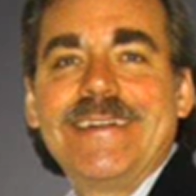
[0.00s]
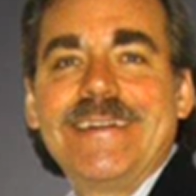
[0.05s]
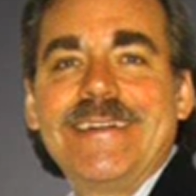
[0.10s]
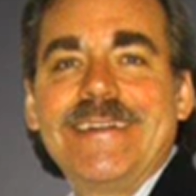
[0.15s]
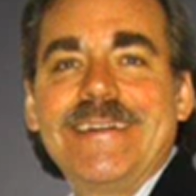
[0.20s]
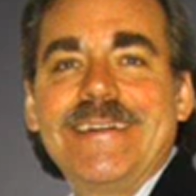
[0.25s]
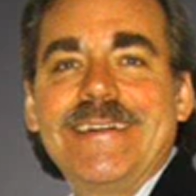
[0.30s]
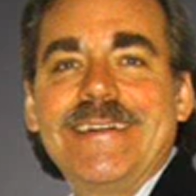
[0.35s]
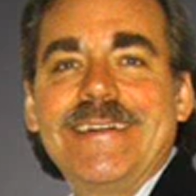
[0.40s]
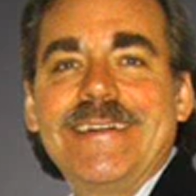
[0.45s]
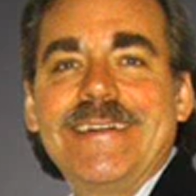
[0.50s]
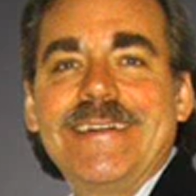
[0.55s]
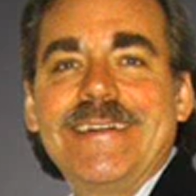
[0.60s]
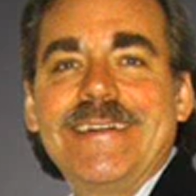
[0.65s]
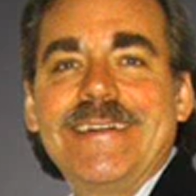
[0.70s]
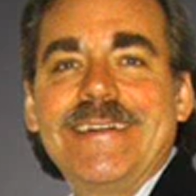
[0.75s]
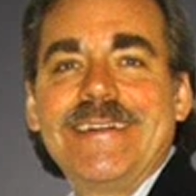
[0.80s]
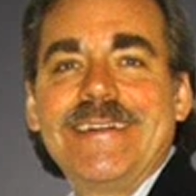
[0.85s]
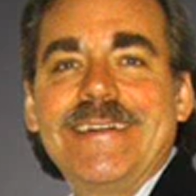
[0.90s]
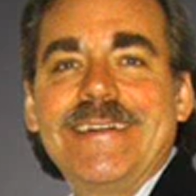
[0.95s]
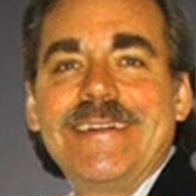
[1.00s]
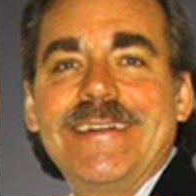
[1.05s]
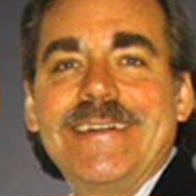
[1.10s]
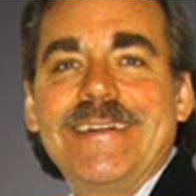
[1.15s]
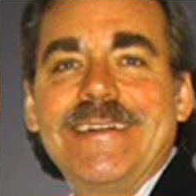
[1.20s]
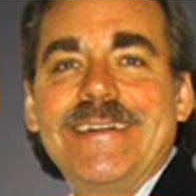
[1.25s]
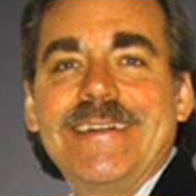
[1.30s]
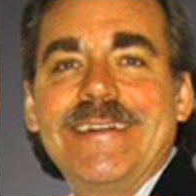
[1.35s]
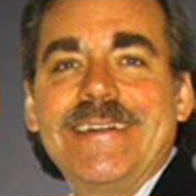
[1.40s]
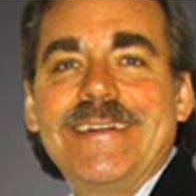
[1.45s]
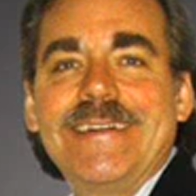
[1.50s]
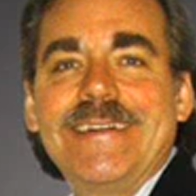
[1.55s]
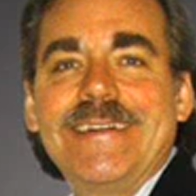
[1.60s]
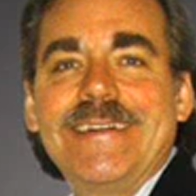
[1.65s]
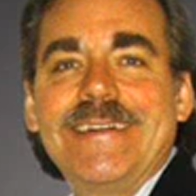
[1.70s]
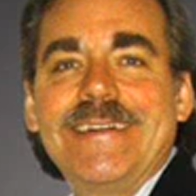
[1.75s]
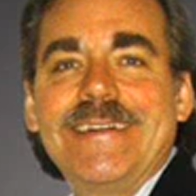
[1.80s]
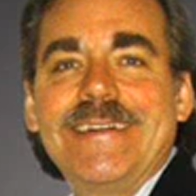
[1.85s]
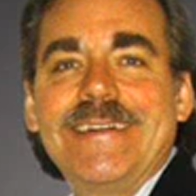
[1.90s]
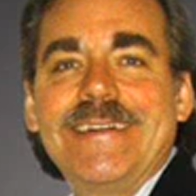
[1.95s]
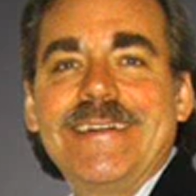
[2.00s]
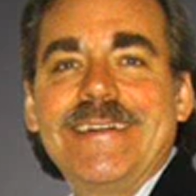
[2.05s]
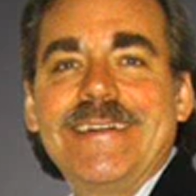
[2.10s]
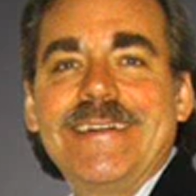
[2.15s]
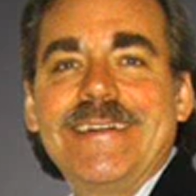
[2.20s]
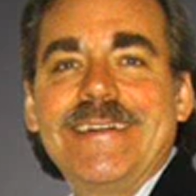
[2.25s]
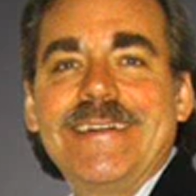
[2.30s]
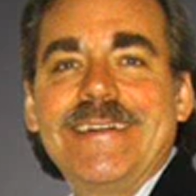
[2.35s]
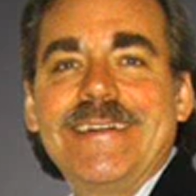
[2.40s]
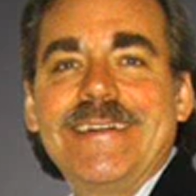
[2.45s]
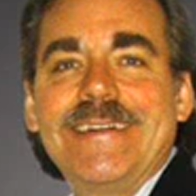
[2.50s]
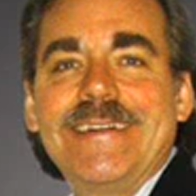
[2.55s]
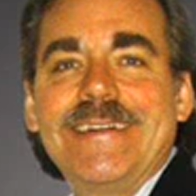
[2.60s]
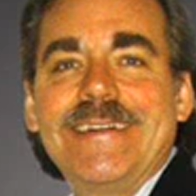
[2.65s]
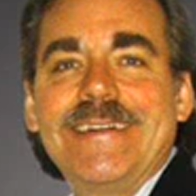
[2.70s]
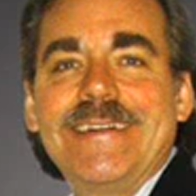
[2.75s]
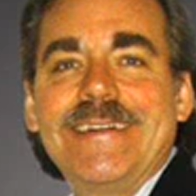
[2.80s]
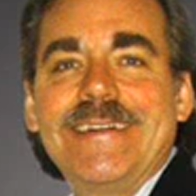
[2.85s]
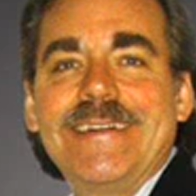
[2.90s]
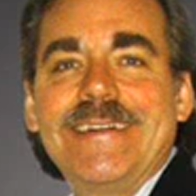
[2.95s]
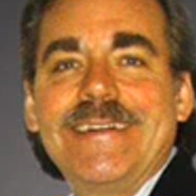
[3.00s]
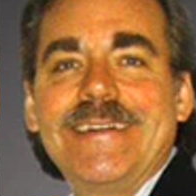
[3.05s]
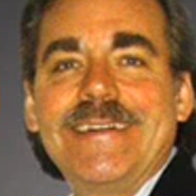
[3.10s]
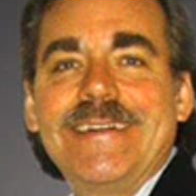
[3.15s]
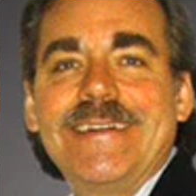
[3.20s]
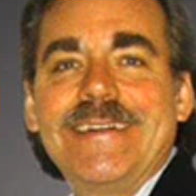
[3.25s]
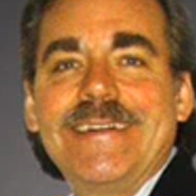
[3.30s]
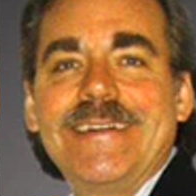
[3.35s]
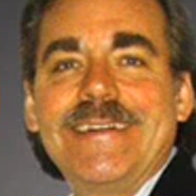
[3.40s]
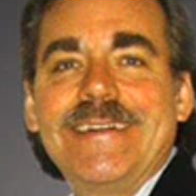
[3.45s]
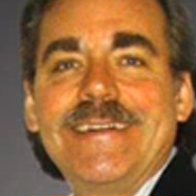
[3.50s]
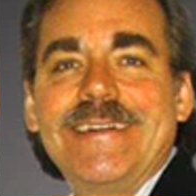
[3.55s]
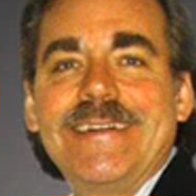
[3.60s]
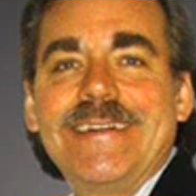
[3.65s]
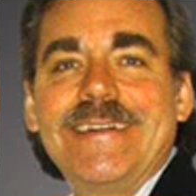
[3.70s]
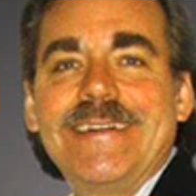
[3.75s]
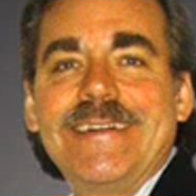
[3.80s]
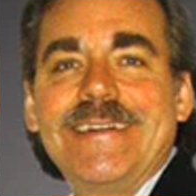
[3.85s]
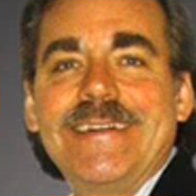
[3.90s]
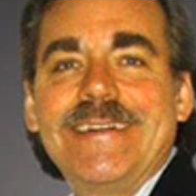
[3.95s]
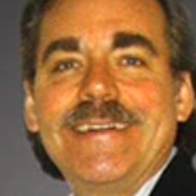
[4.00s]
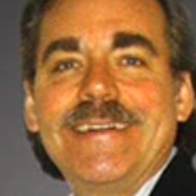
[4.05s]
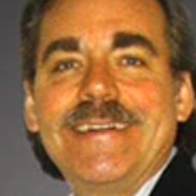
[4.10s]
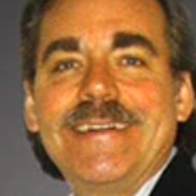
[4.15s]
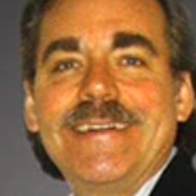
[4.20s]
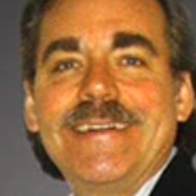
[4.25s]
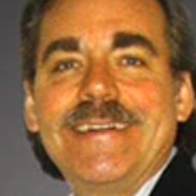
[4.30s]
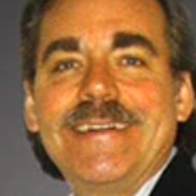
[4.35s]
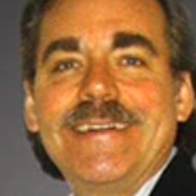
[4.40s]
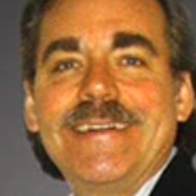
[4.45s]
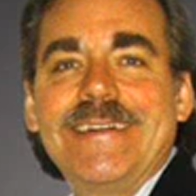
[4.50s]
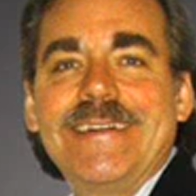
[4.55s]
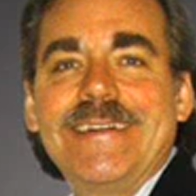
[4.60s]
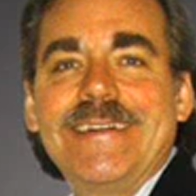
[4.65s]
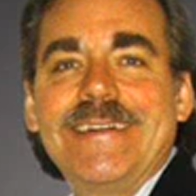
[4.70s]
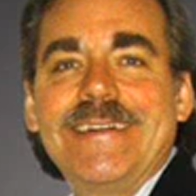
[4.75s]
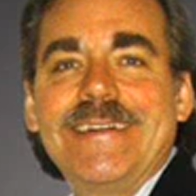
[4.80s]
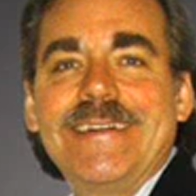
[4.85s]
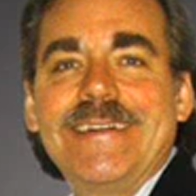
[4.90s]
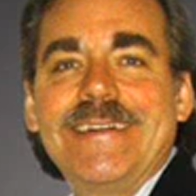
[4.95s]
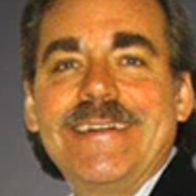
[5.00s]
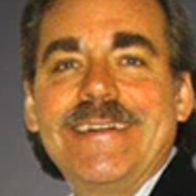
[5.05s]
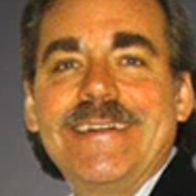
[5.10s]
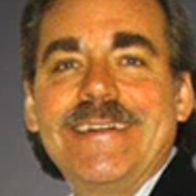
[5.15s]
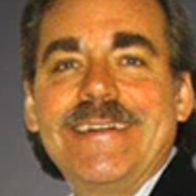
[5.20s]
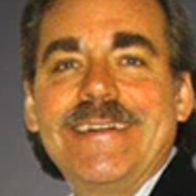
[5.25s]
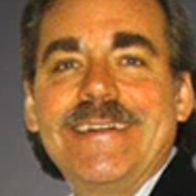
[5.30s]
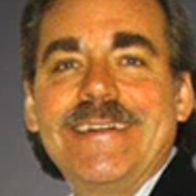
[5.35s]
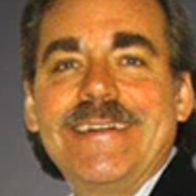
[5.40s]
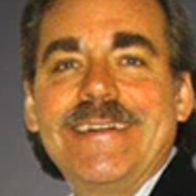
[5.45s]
[no speech]